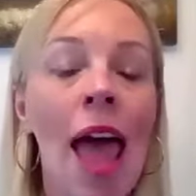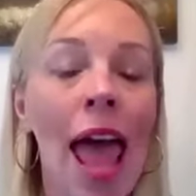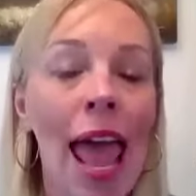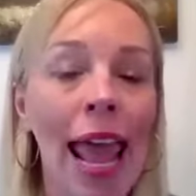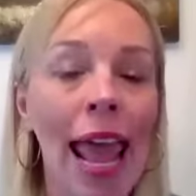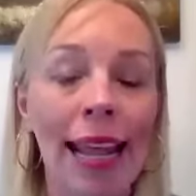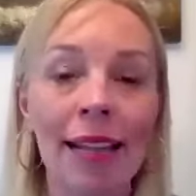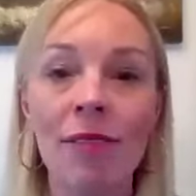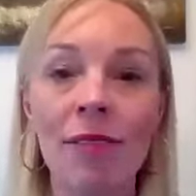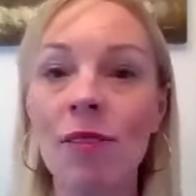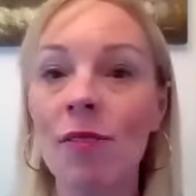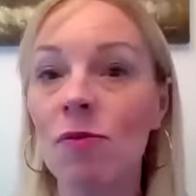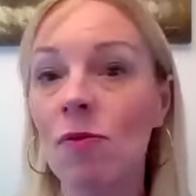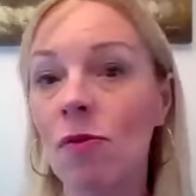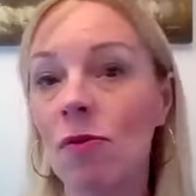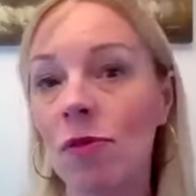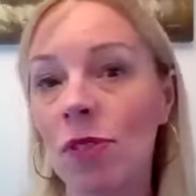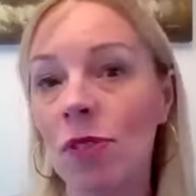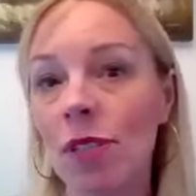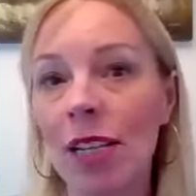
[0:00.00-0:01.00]
and
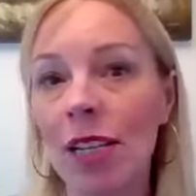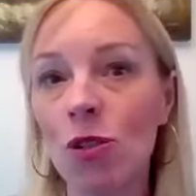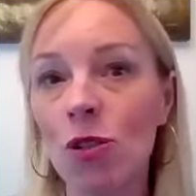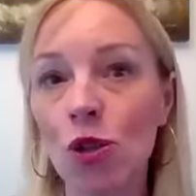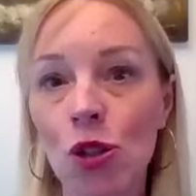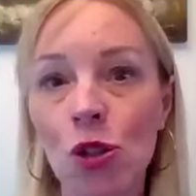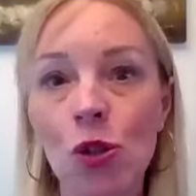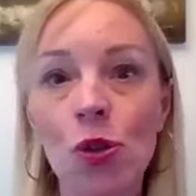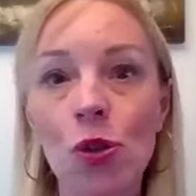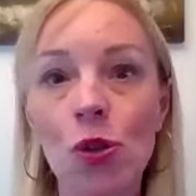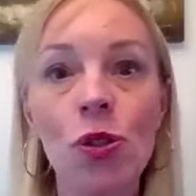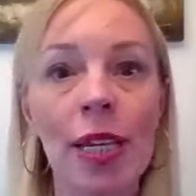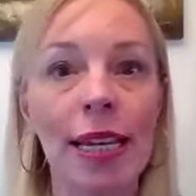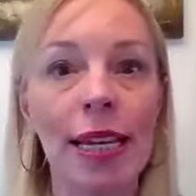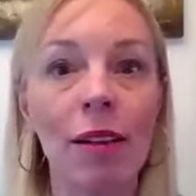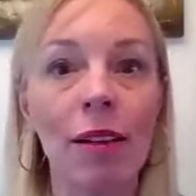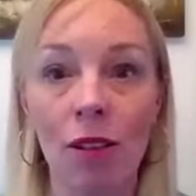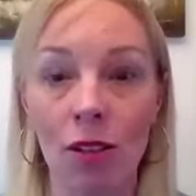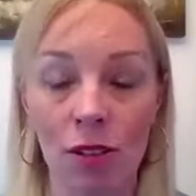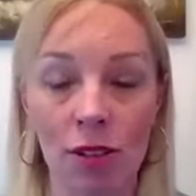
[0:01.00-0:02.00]

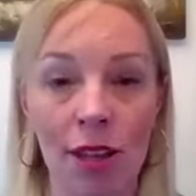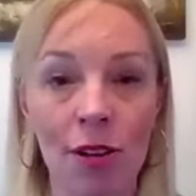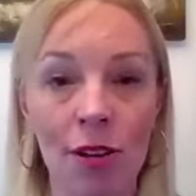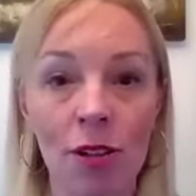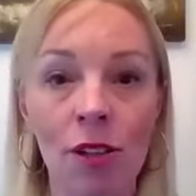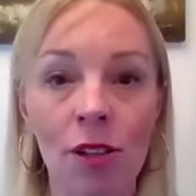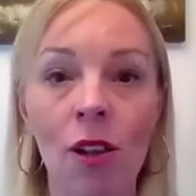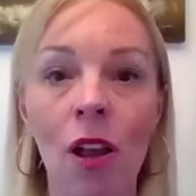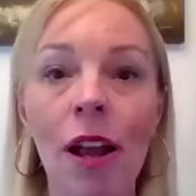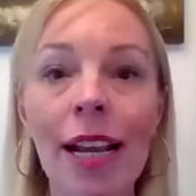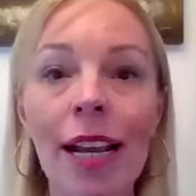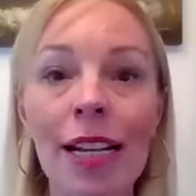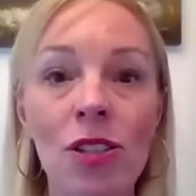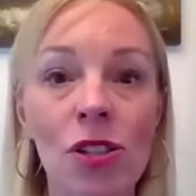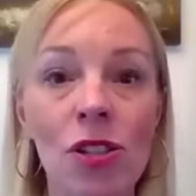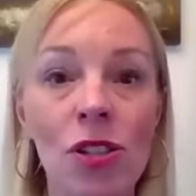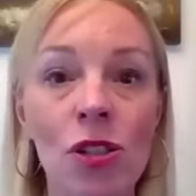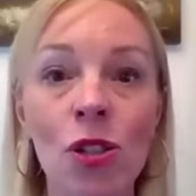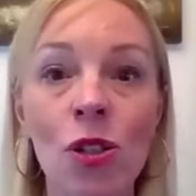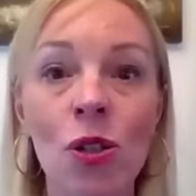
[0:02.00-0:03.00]
introducing their
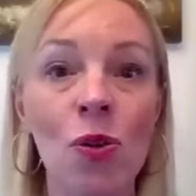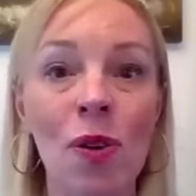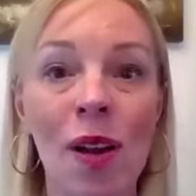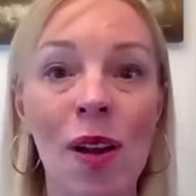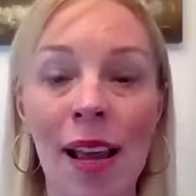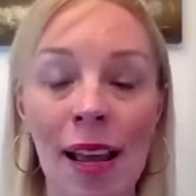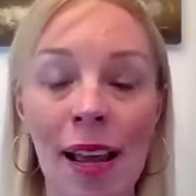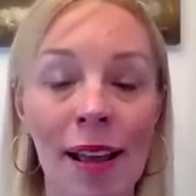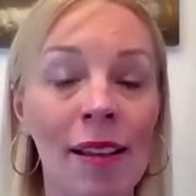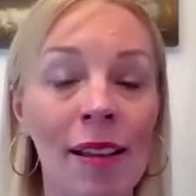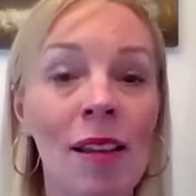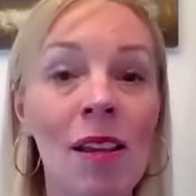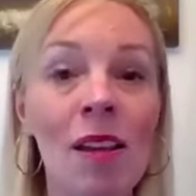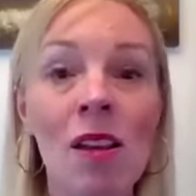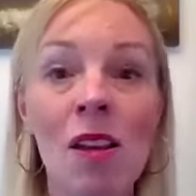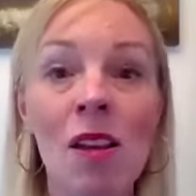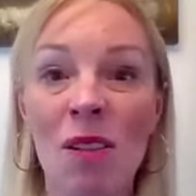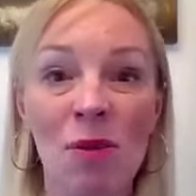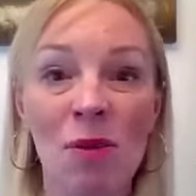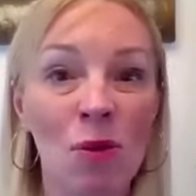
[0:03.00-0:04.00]
clients to
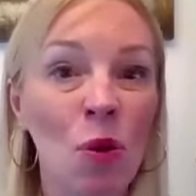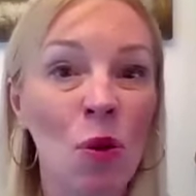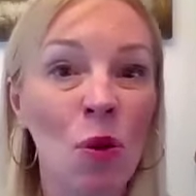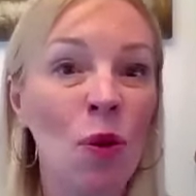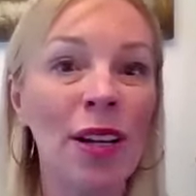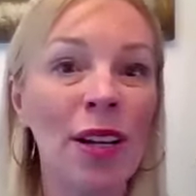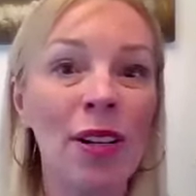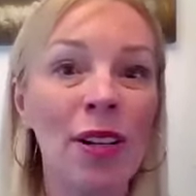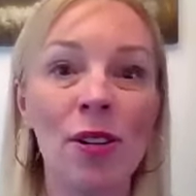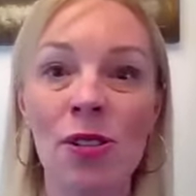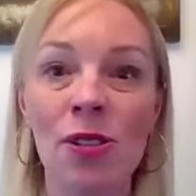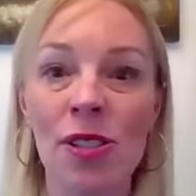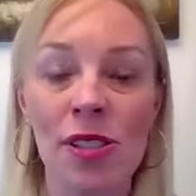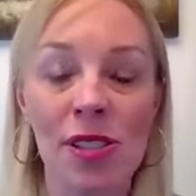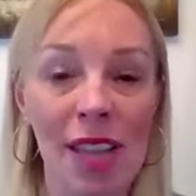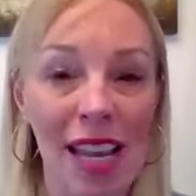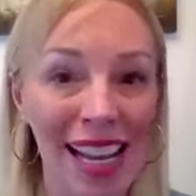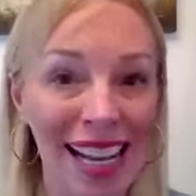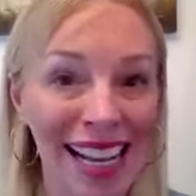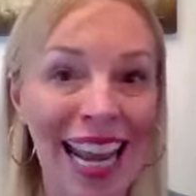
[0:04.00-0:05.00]
lawyers,
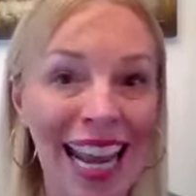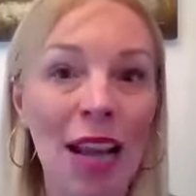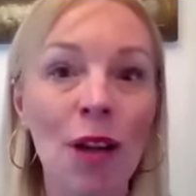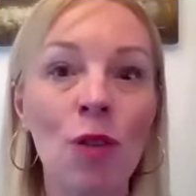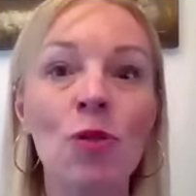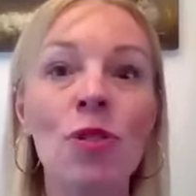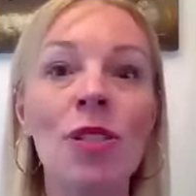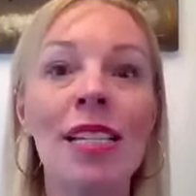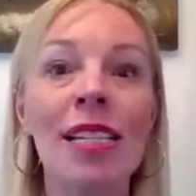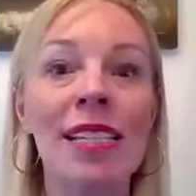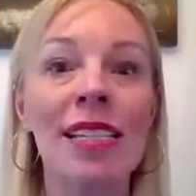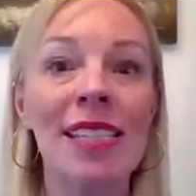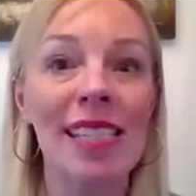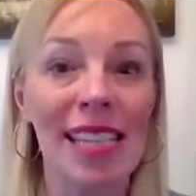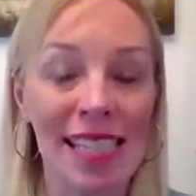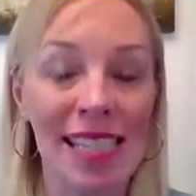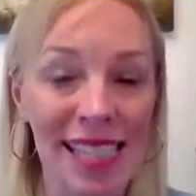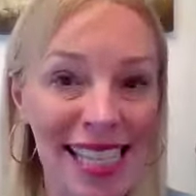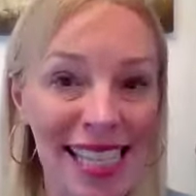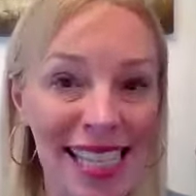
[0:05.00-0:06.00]
accountants,
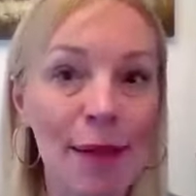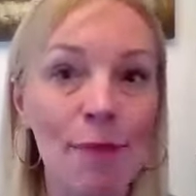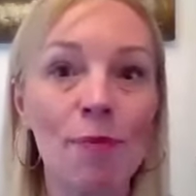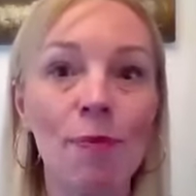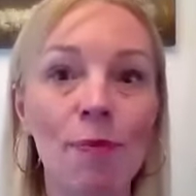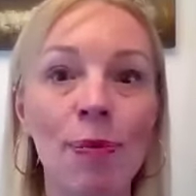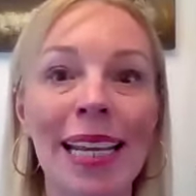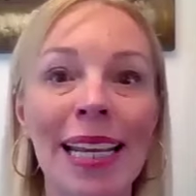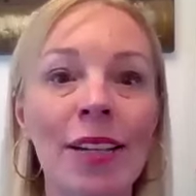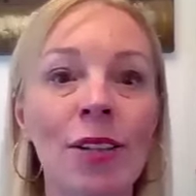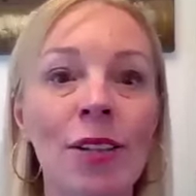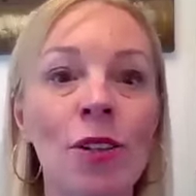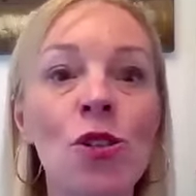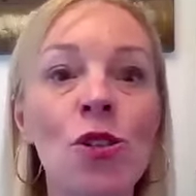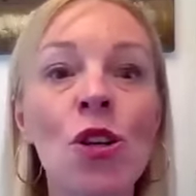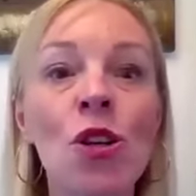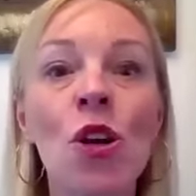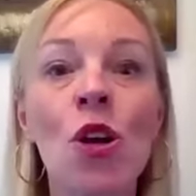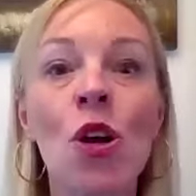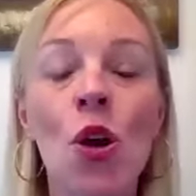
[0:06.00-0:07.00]
estate
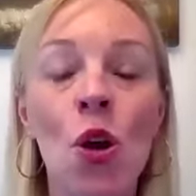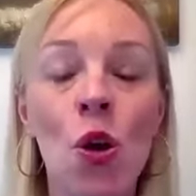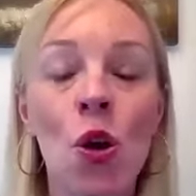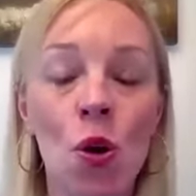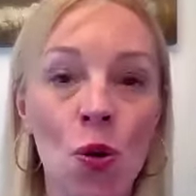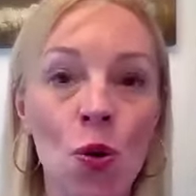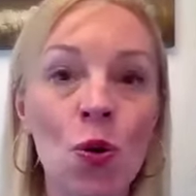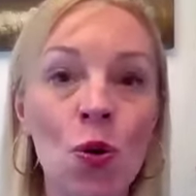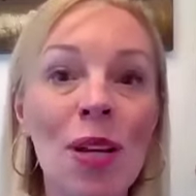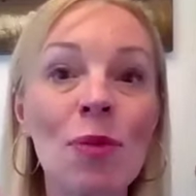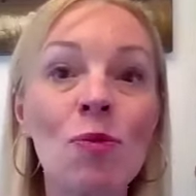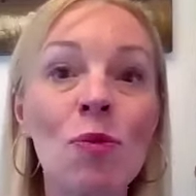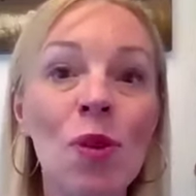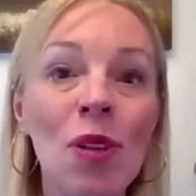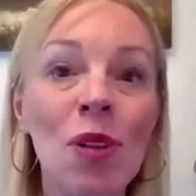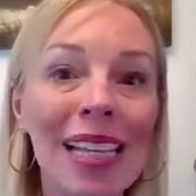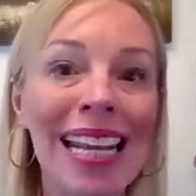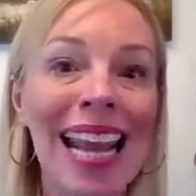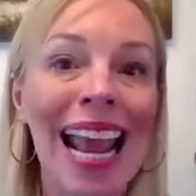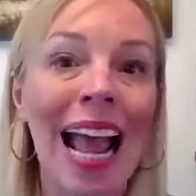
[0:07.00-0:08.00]
planners who can
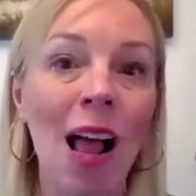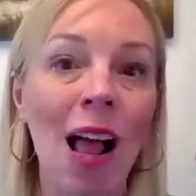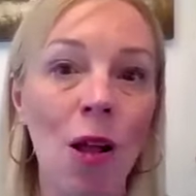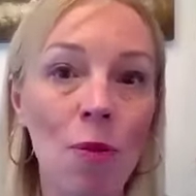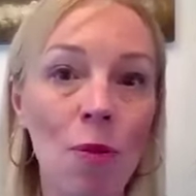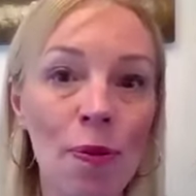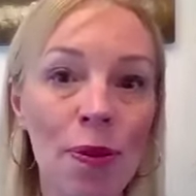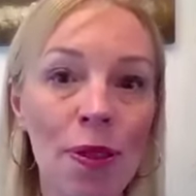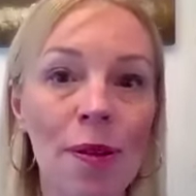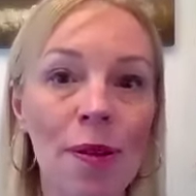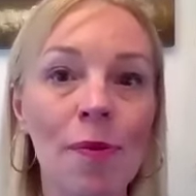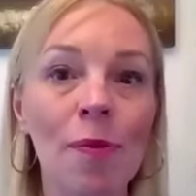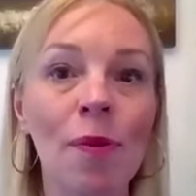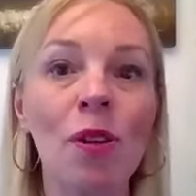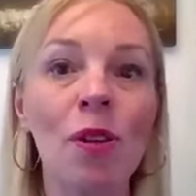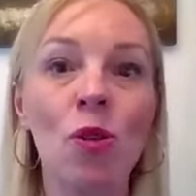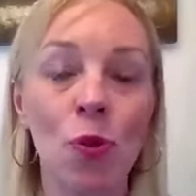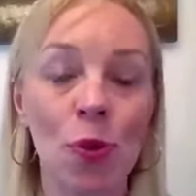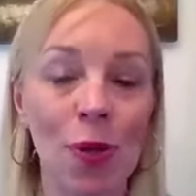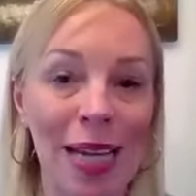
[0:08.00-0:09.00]
really help them
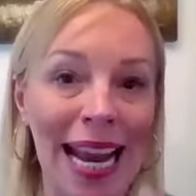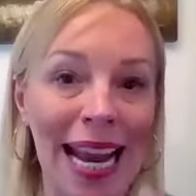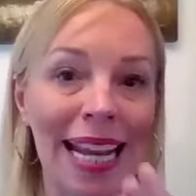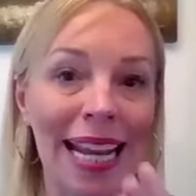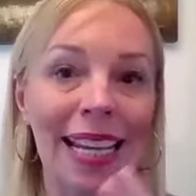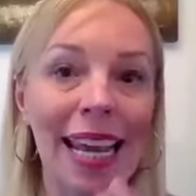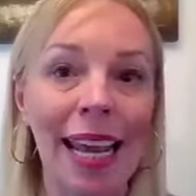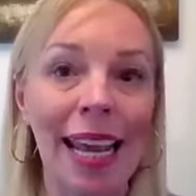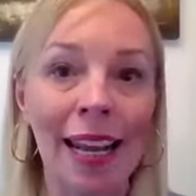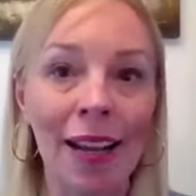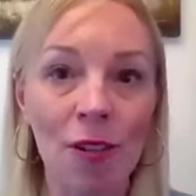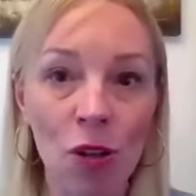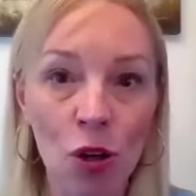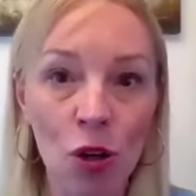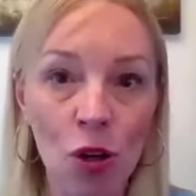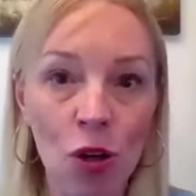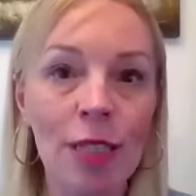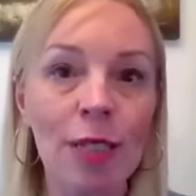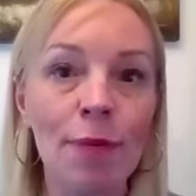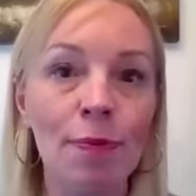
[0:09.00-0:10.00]
create a
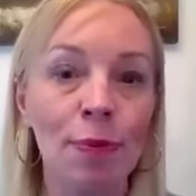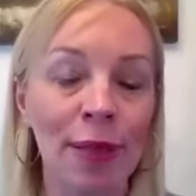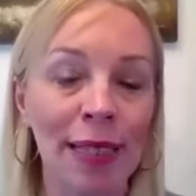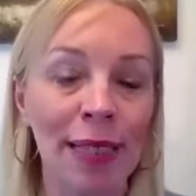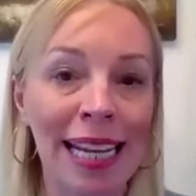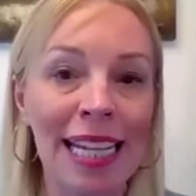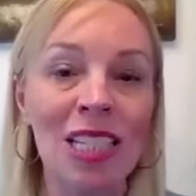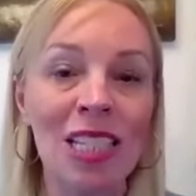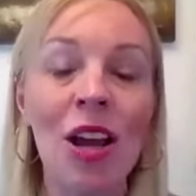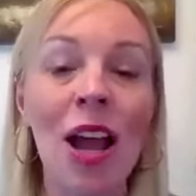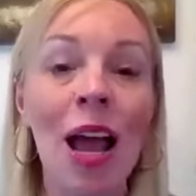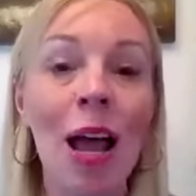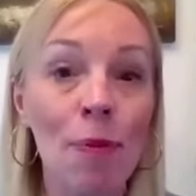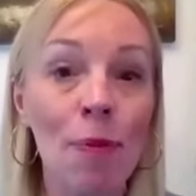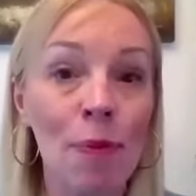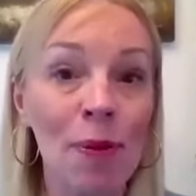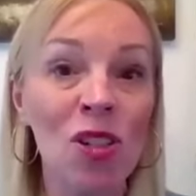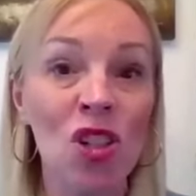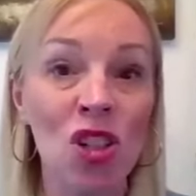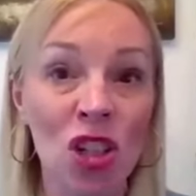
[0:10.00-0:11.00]
good plan to help
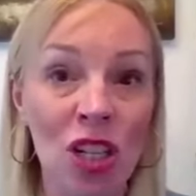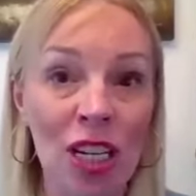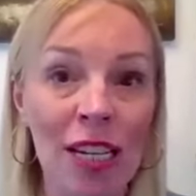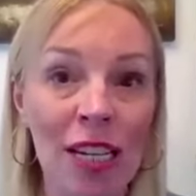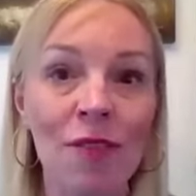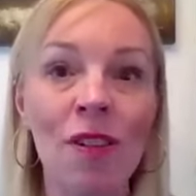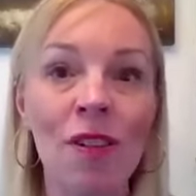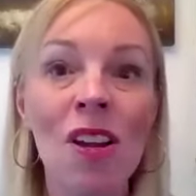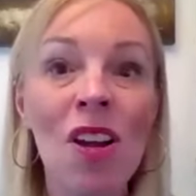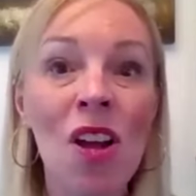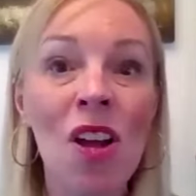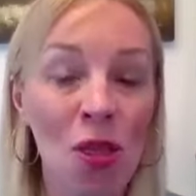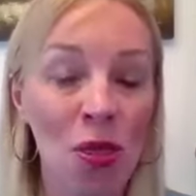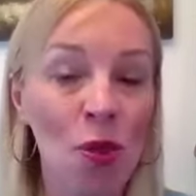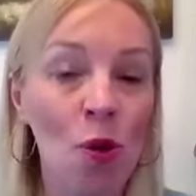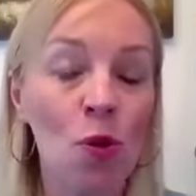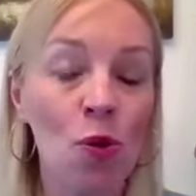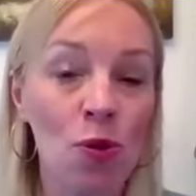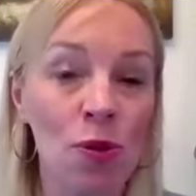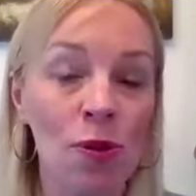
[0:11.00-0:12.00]
achieve
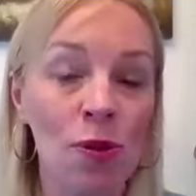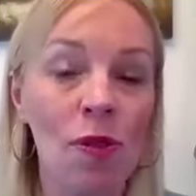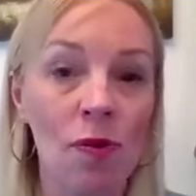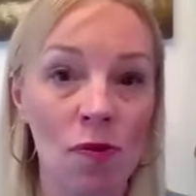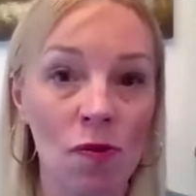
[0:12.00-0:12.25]
those.